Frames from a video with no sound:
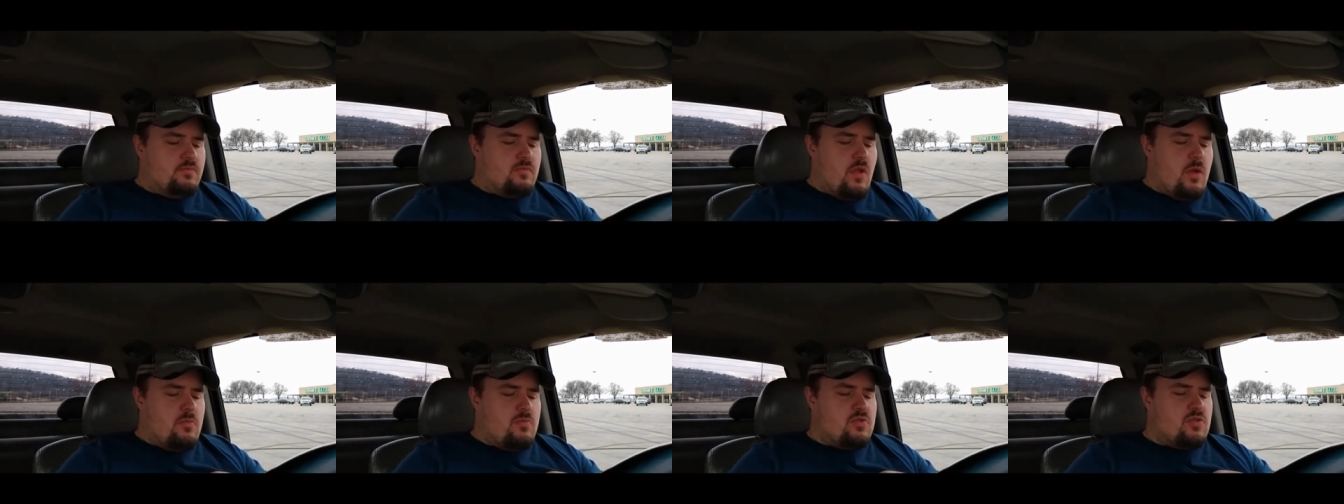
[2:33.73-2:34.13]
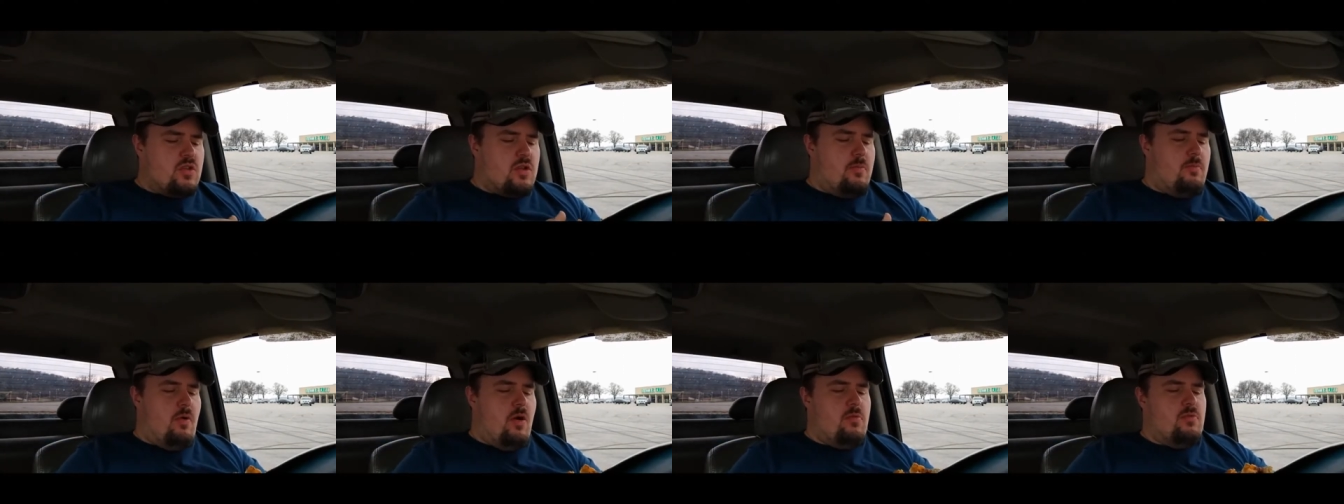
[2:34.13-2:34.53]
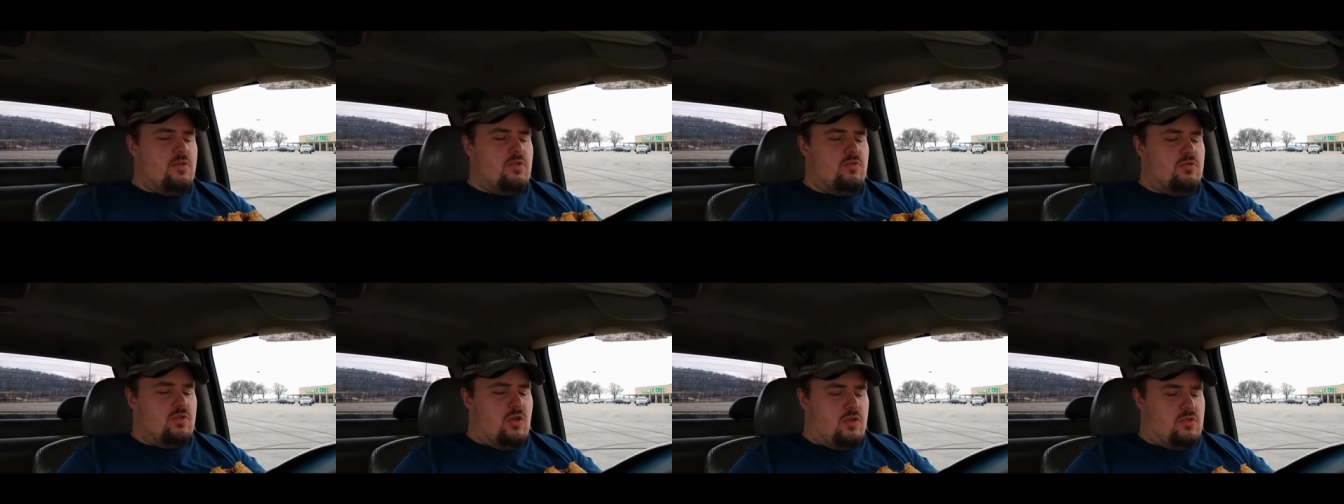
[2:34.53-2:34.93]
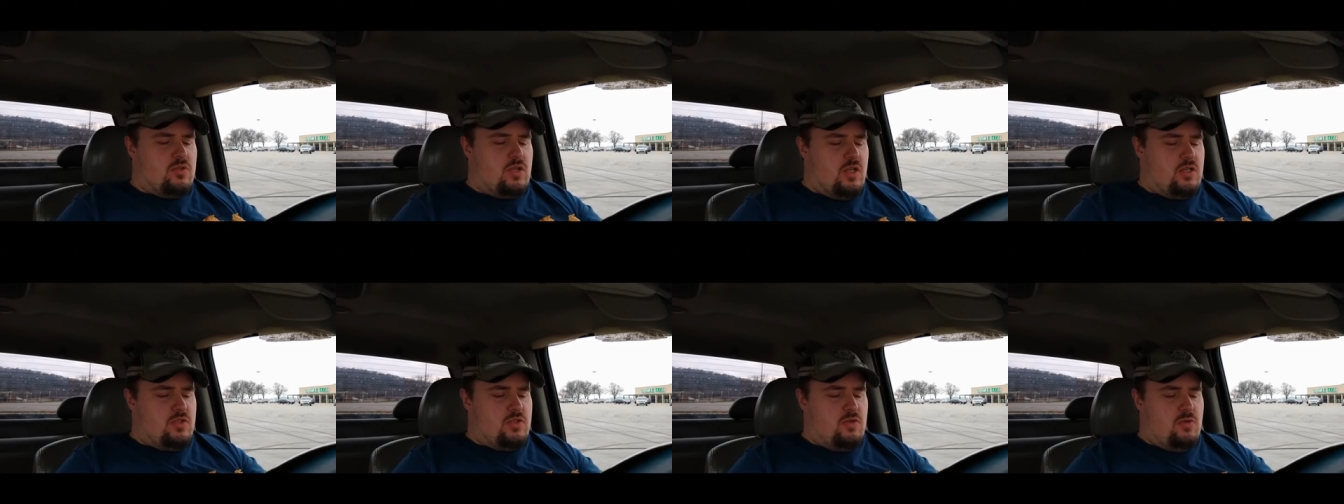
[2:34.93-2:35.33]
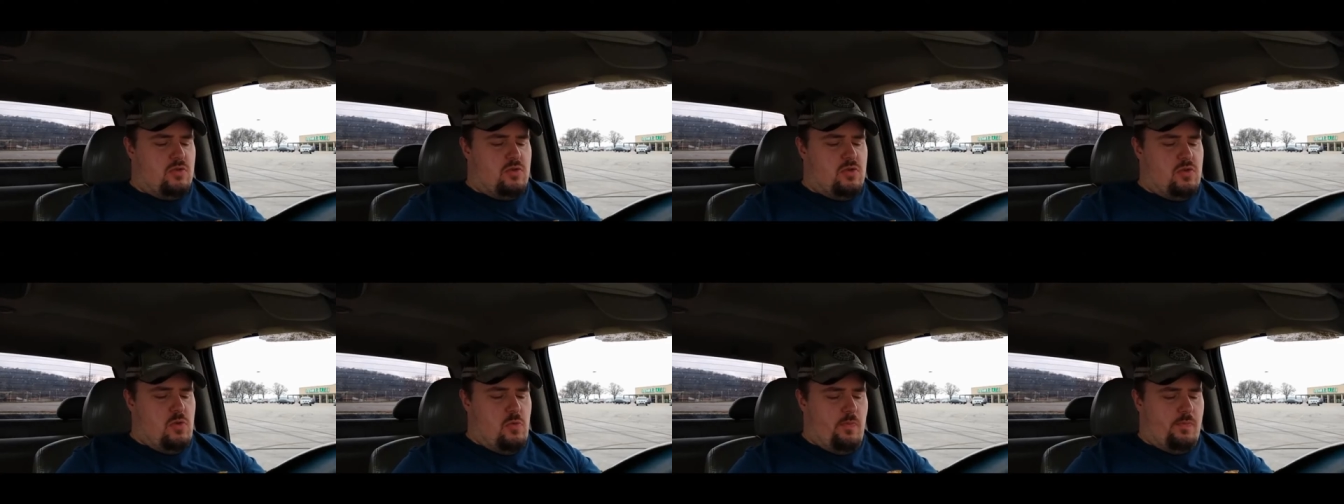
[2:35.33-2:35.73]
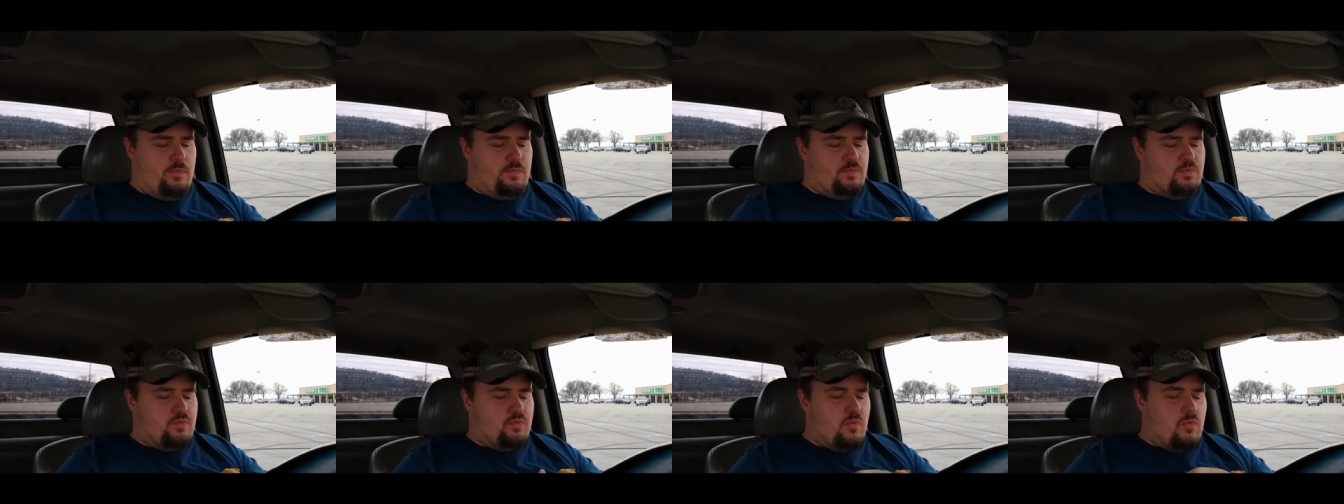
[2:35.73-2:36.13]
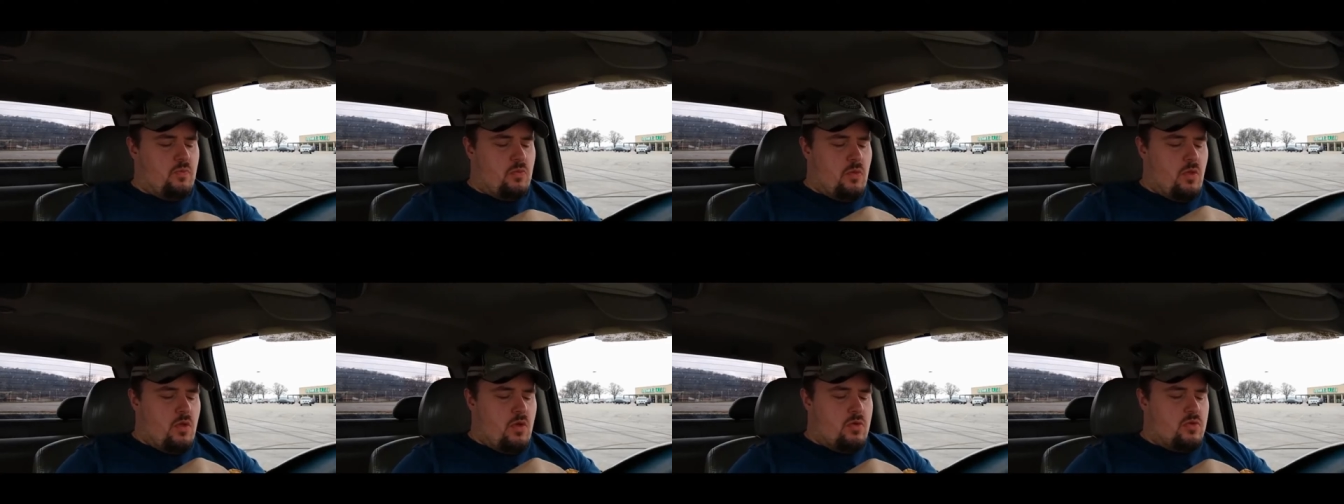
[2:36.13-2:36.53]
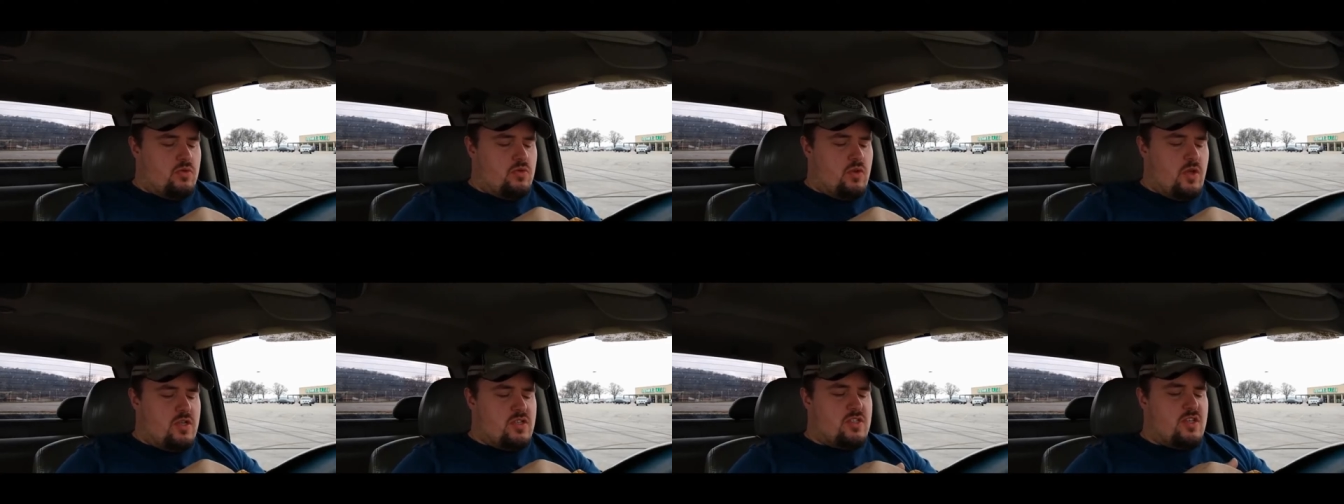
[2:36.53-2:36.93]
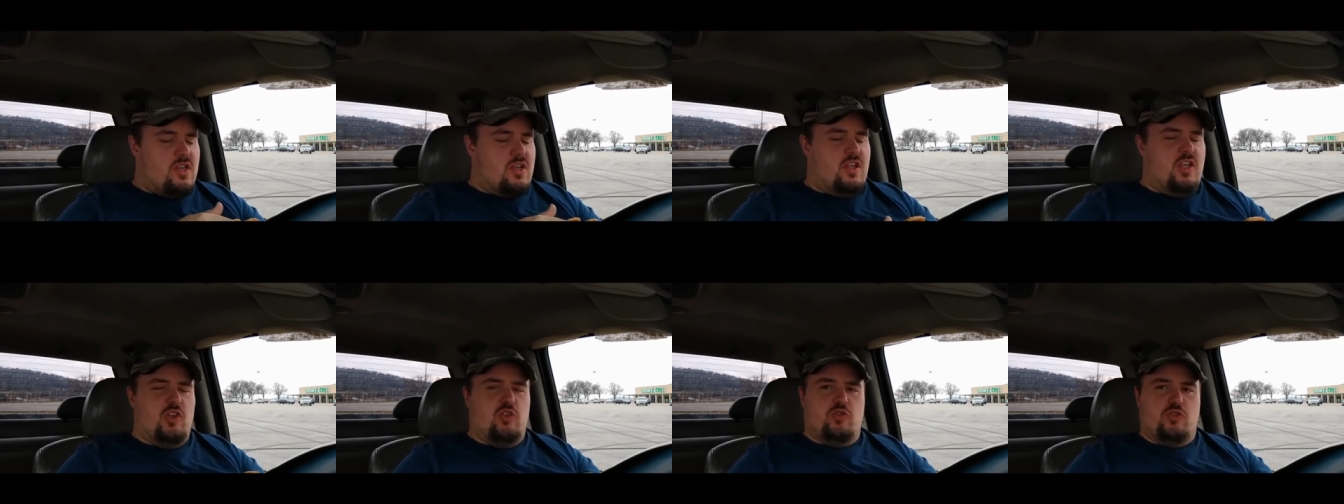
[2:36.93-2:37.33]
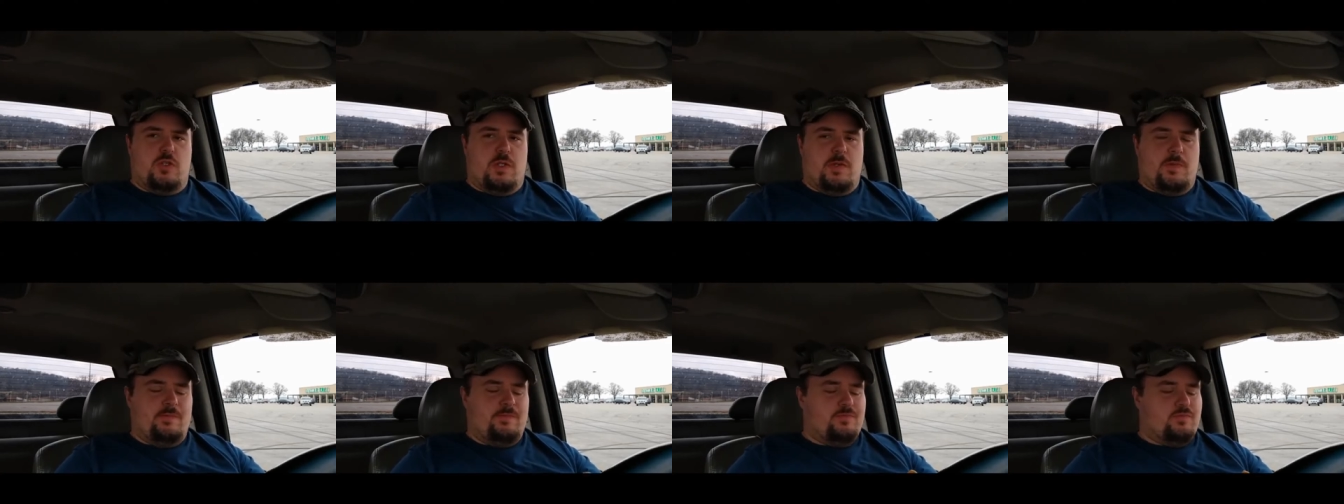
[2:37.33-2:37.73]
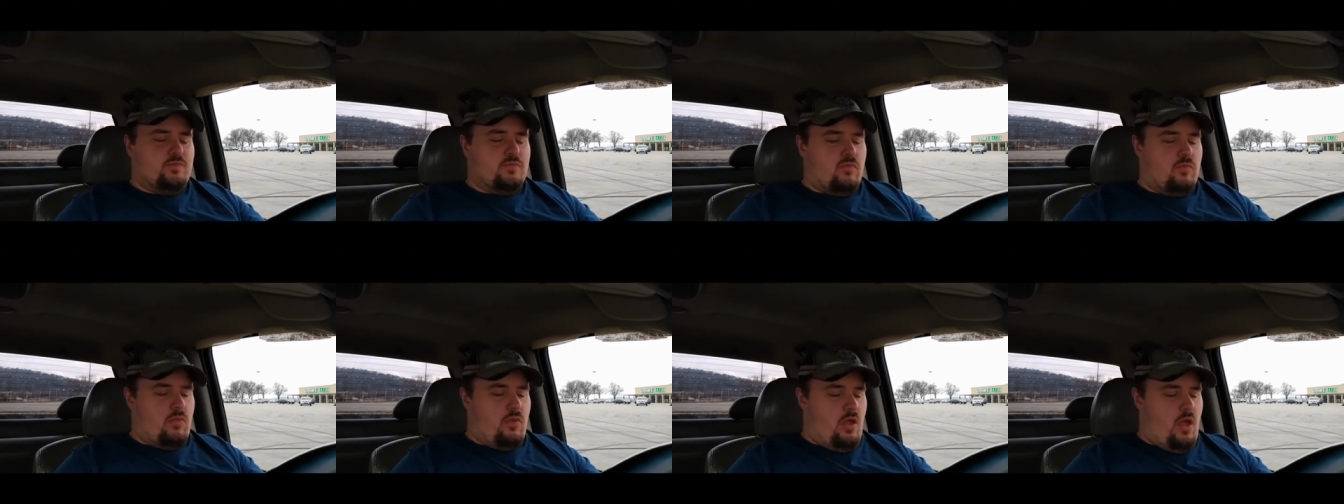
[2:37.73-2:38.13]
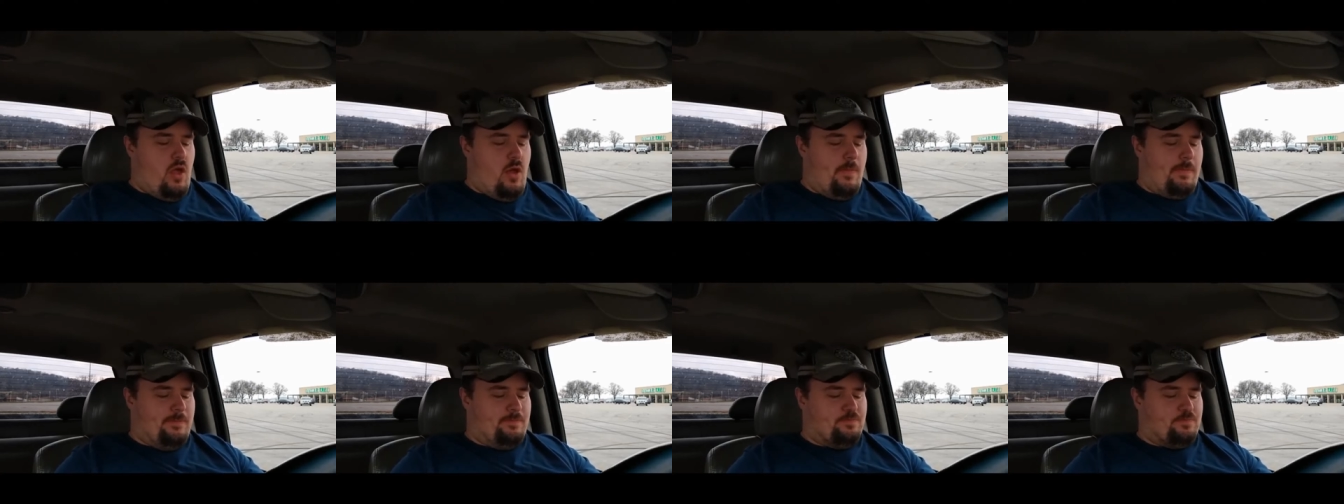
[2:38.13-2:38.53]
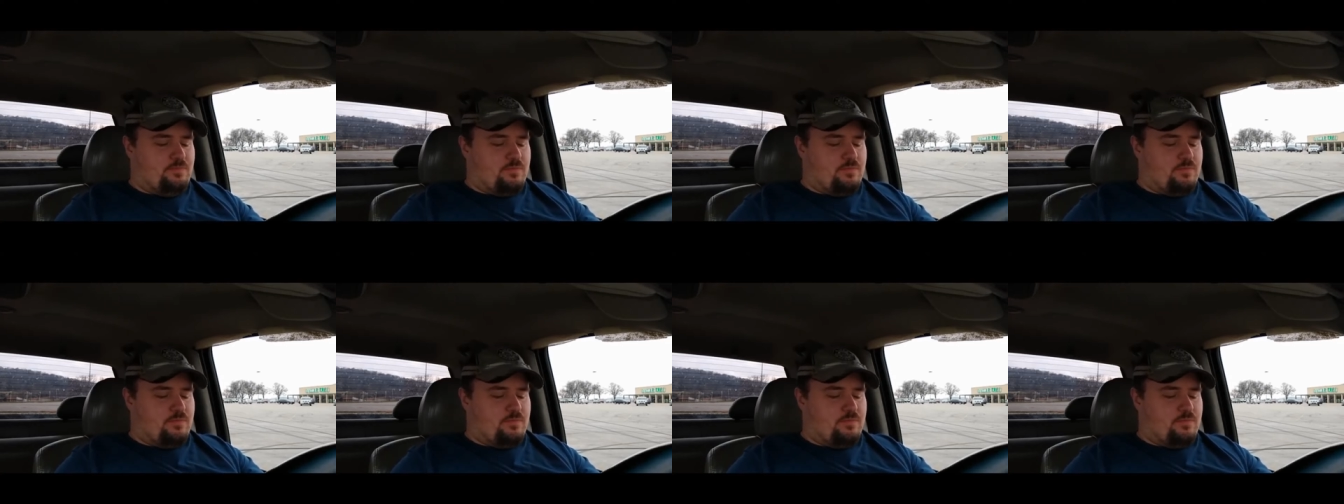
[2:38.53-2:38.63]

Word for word: almost like a barbecue sauce taste to it too. So that's kind of interesting. Um,